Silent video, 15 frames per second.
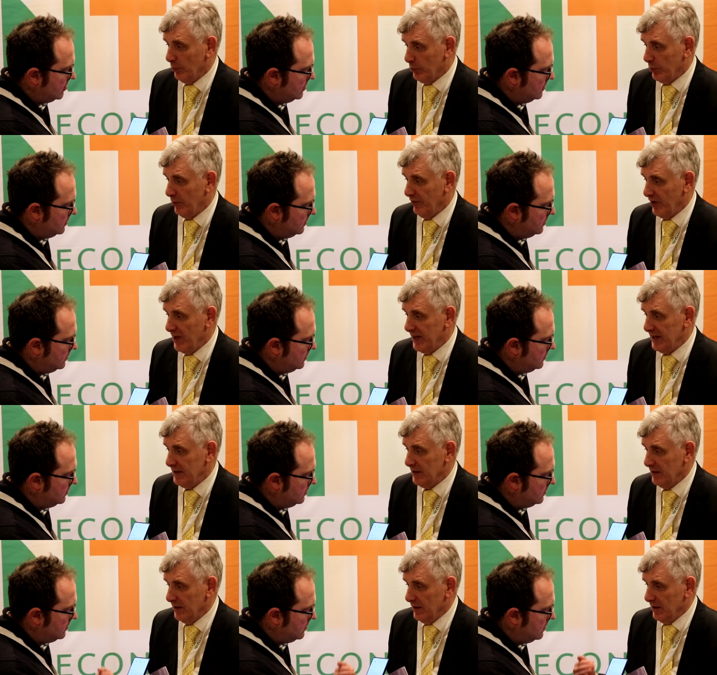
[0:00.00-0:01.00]

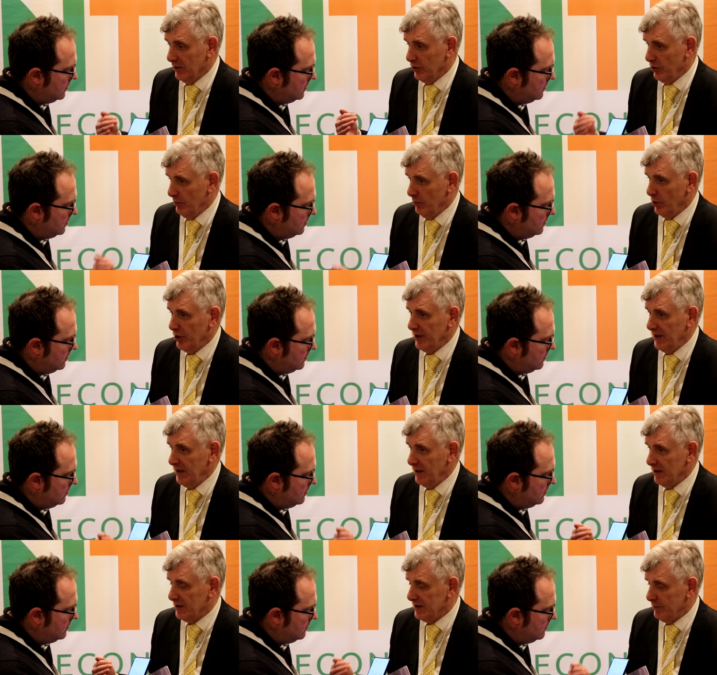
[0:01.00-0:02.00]
Speaker 1: provide the
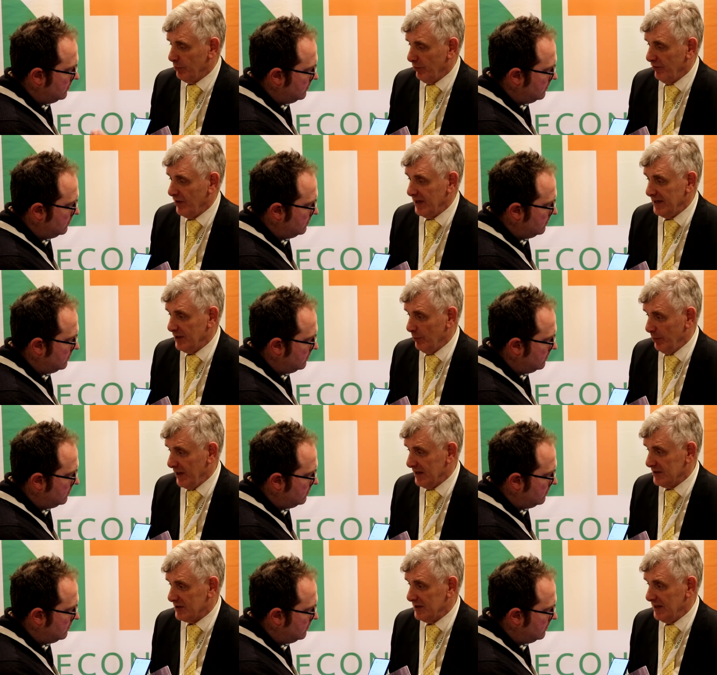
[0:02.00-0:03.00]
money to provide the
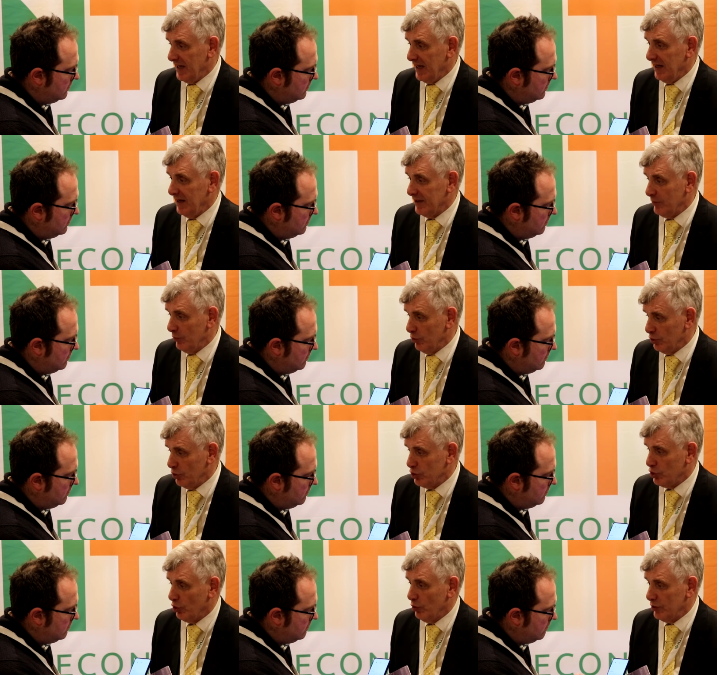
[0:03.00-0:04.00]
personnel, the
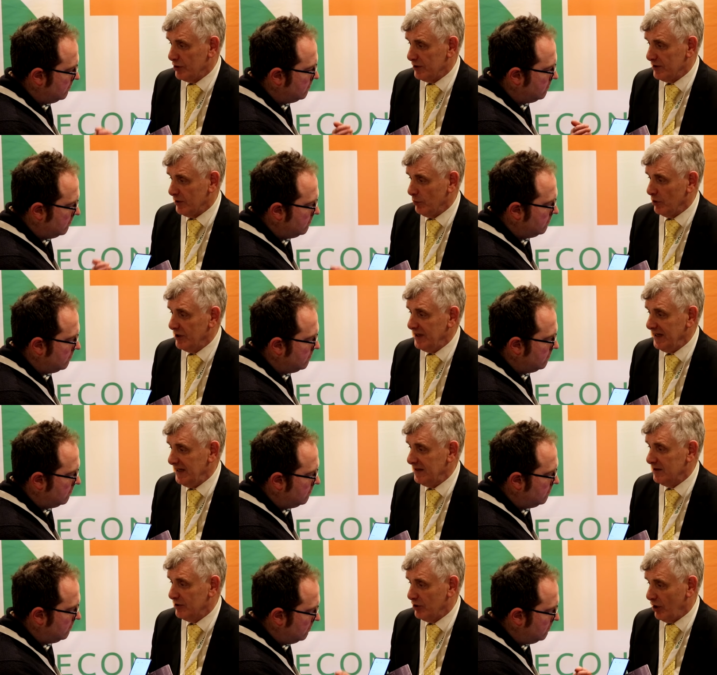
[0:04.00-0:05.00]
resources that were
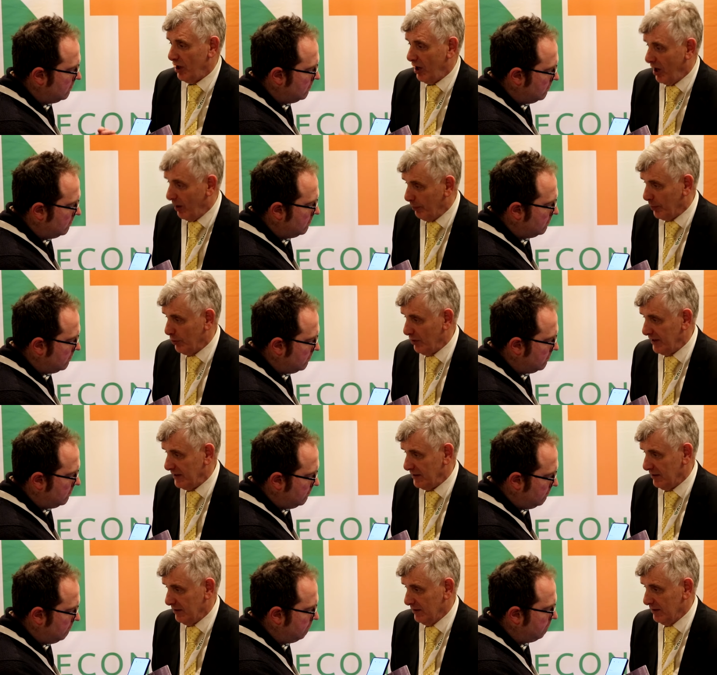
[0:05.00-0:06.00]
needed to
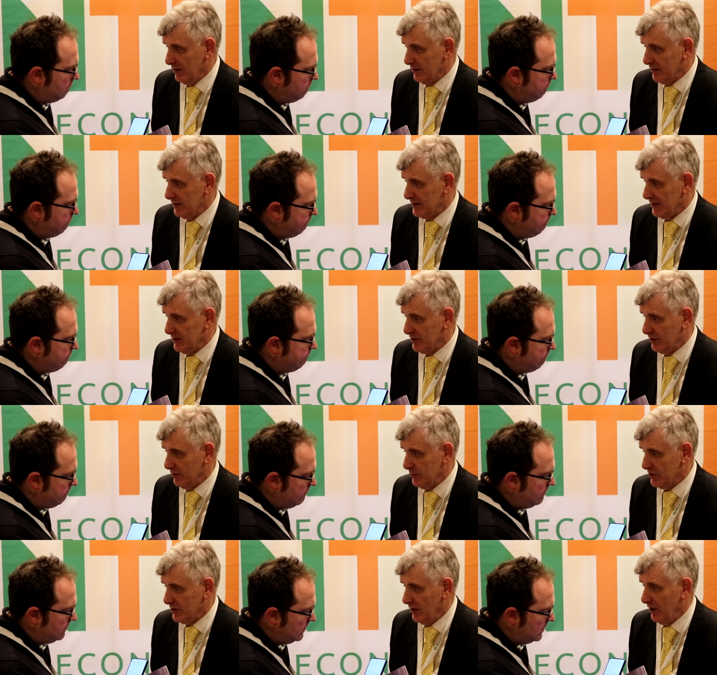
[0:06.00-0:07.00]
operate the
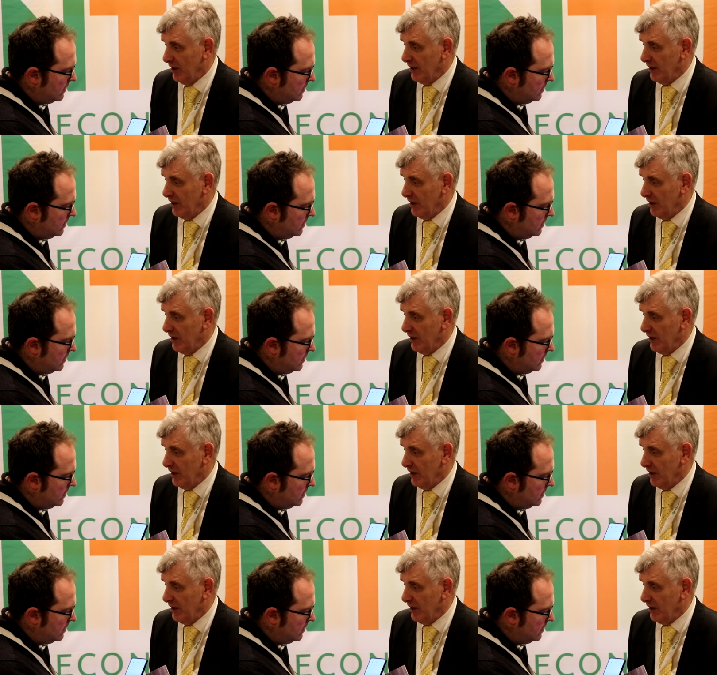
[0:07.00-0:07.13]
systems.